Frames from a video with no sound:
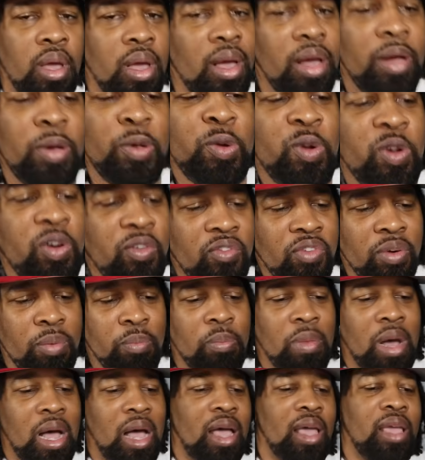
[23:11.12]
I don't know if
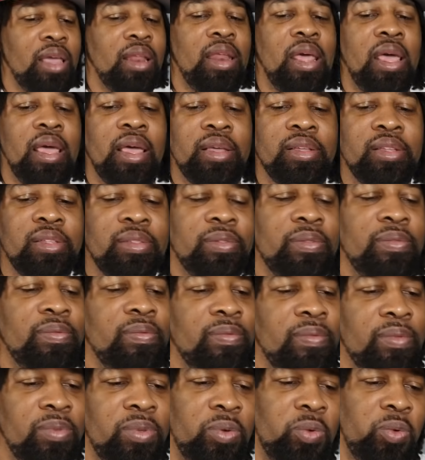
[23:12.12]
I'm buying that
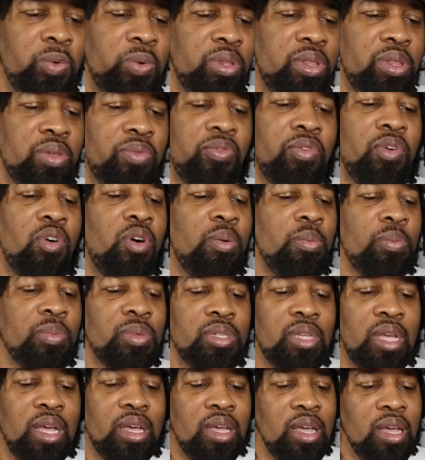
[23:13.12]
with the
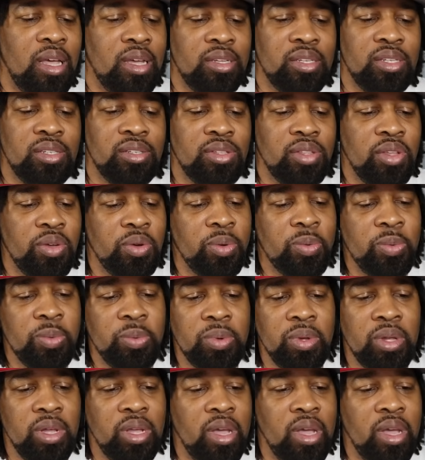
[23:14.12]
farmers. I just don't.